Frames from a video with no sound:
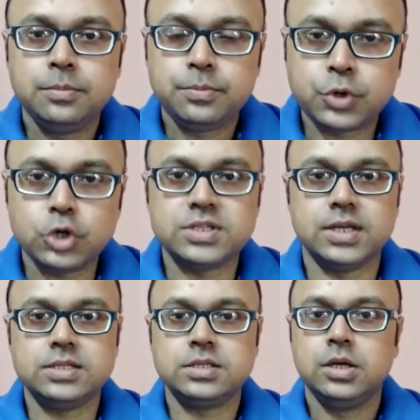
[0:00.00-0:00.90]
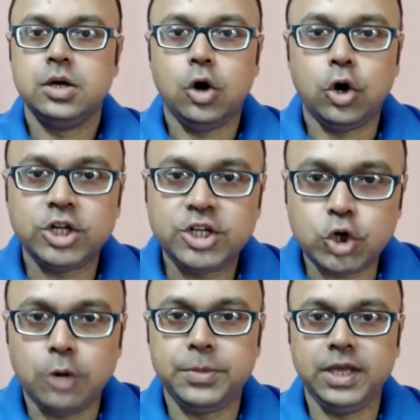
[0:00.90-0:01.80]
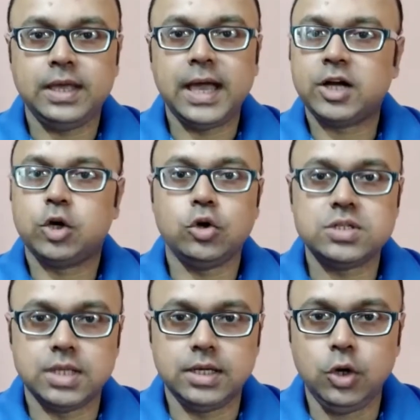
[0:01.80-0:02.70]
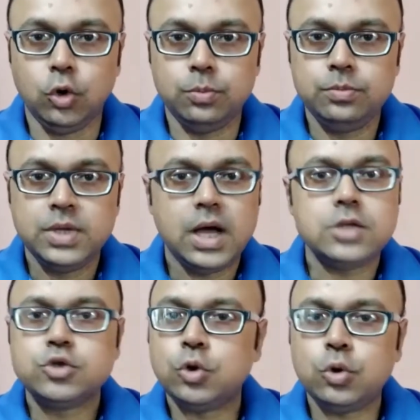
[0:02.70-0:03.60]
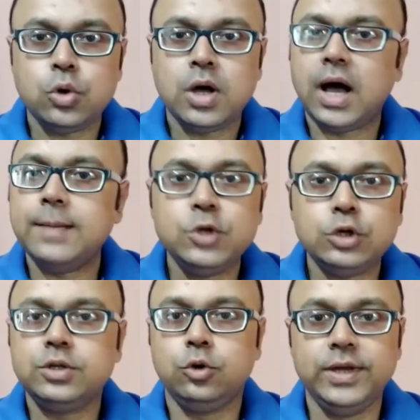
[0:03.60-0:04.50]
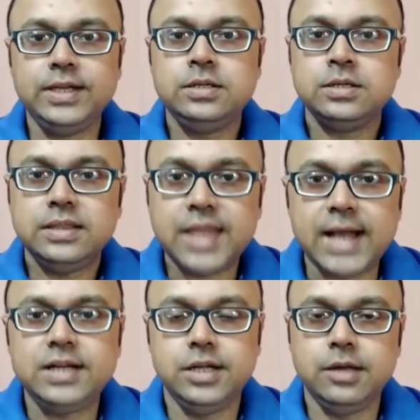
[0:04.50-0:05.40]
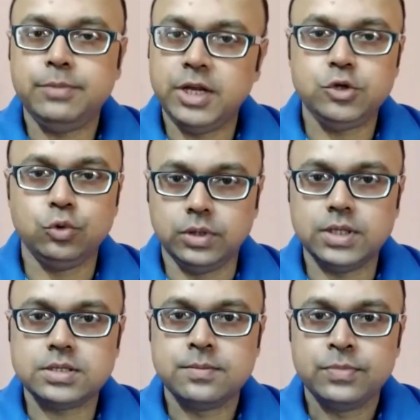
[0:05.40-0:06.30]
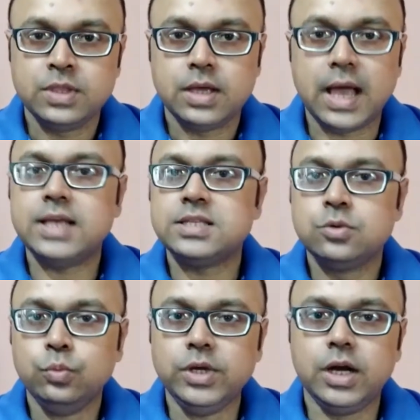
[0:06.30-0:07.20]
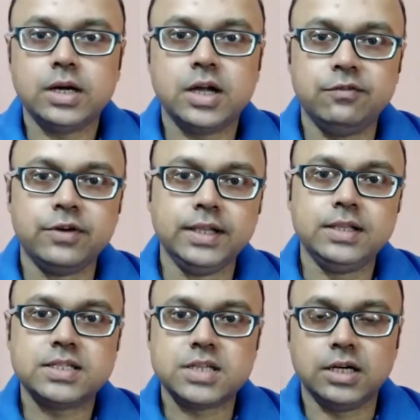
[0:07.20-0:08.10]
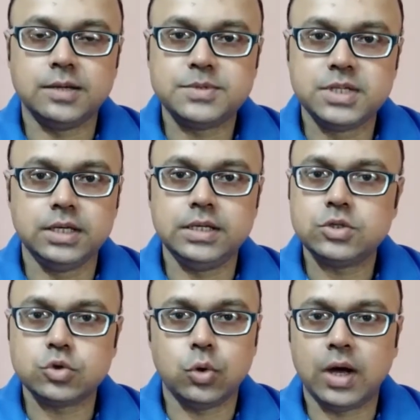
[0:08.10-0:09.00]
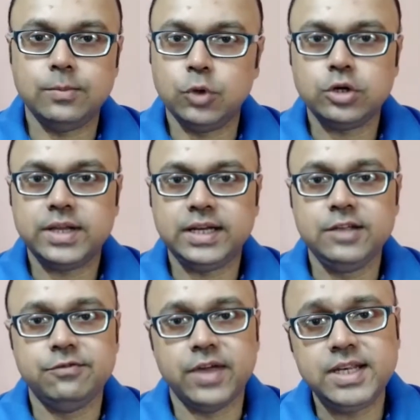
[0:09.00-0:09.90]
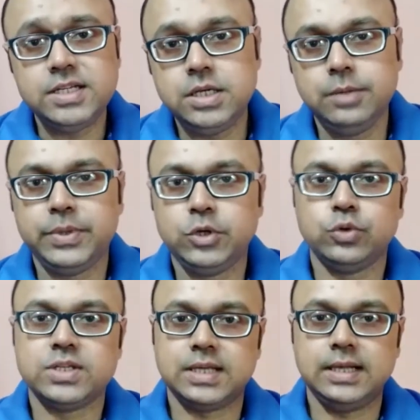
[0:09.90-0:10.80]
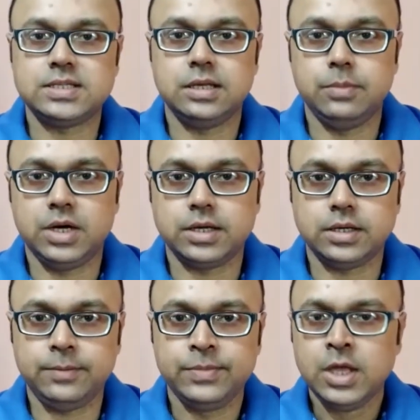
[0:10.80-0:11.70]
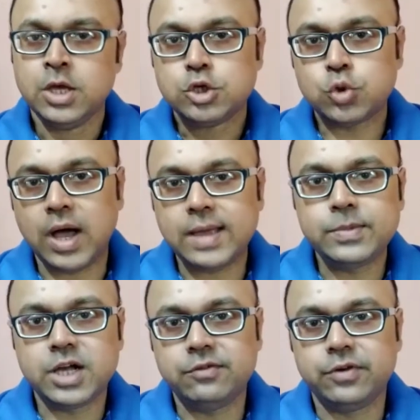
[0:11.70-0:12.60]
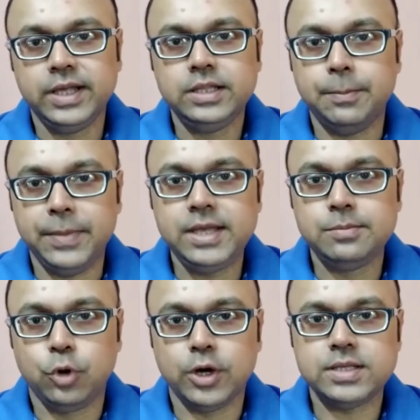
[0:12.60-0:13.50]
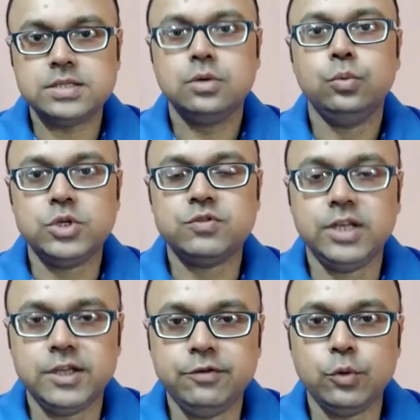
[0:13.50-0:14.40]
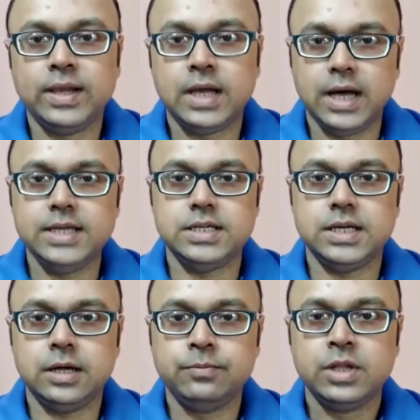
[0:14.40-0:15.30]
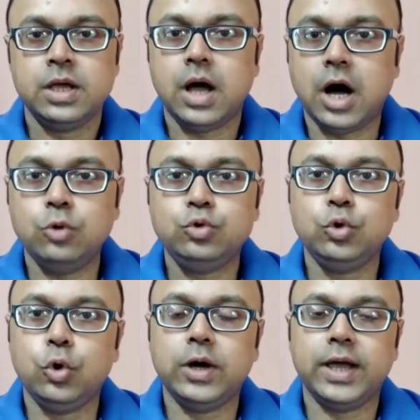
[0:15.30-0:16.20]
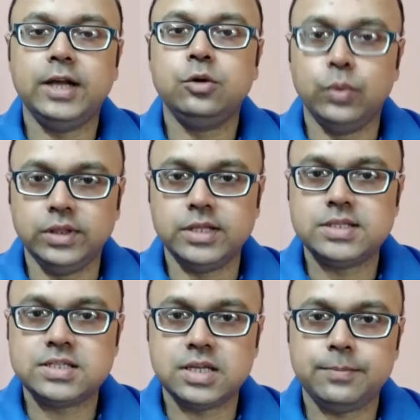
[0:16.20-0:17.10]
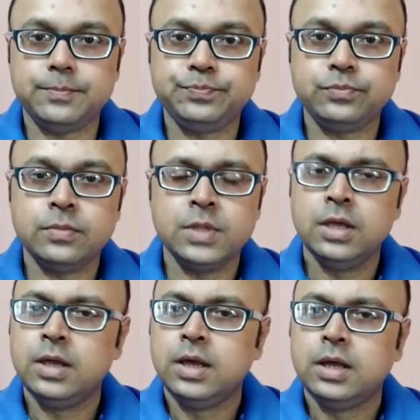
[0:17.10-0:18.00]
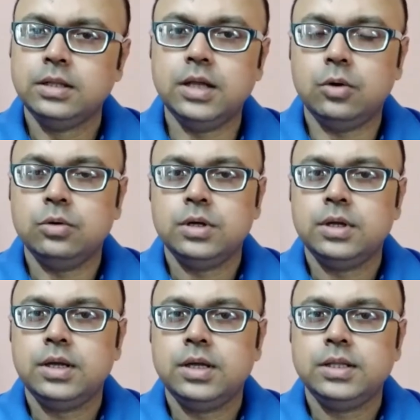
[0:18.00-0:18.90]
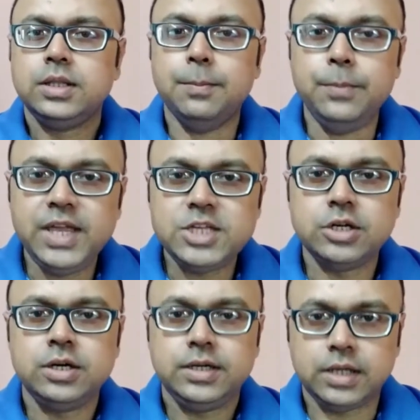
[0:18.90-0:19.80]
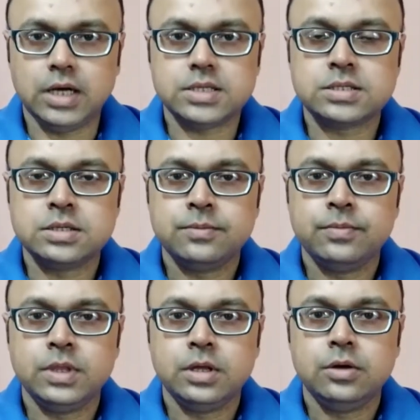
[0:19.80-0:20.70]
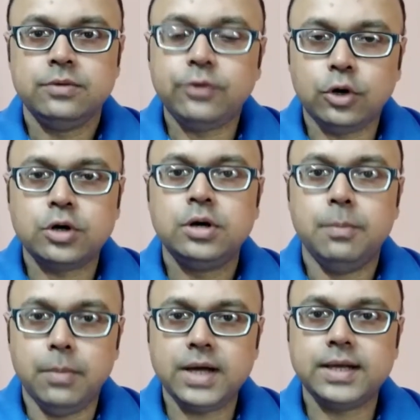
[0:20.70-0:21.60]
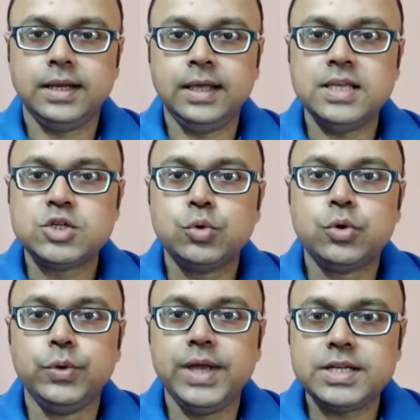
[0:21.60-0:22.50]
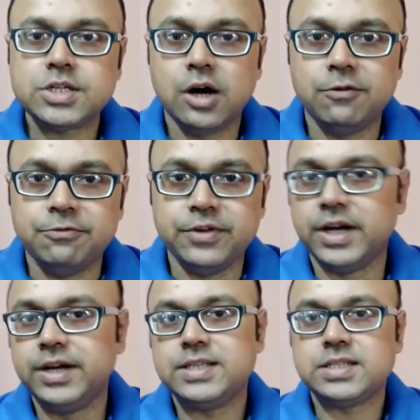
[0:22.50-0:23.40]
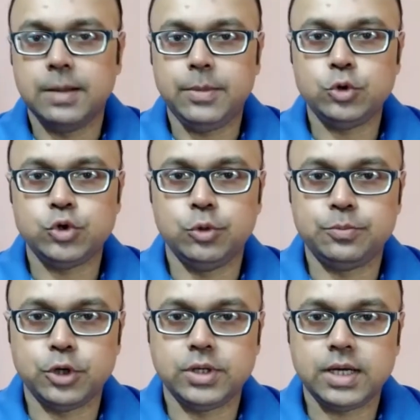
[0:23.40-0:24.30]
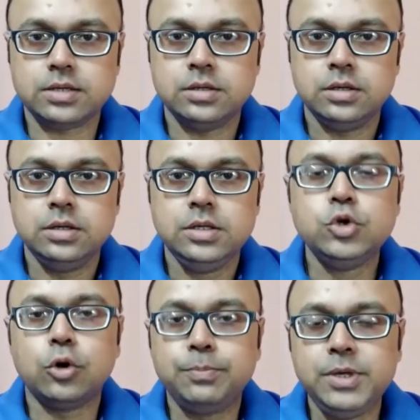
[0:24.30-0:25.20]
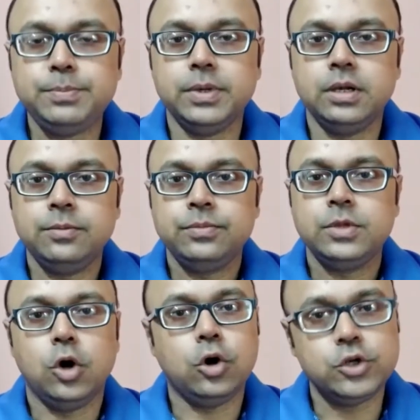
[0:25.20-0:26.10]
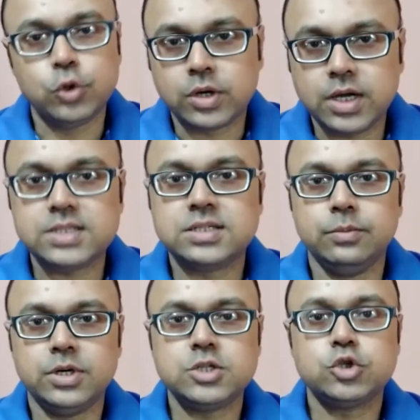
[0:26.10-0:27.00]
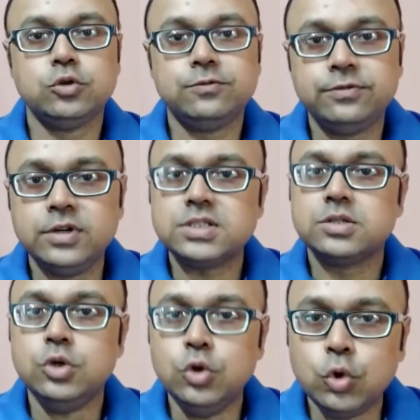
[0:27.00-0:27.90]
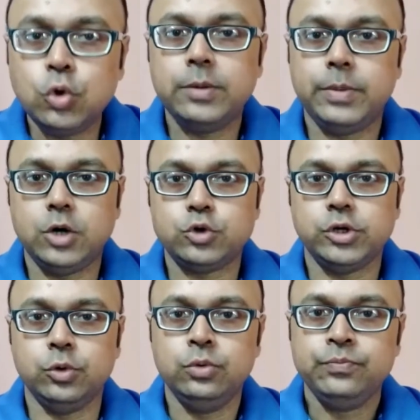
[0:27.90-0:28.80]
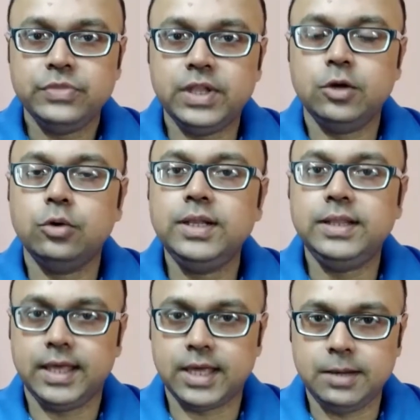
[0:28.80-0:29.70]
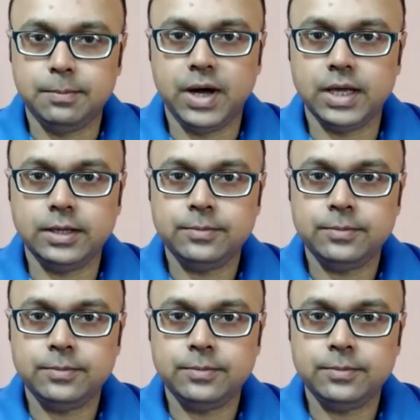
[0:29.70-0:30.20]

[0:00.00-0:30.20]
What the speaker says: process or topic across the globe. So I'm not going that deep into this, as we are covering the startup series, so I'm not getting very deep into the sales and marketing. So I'm covering the main points which will give you an idea how to go ahead with this step. Now, the major task for marketing is to create awareness about your product. Your people or your customers should first know about you, then only they can buy.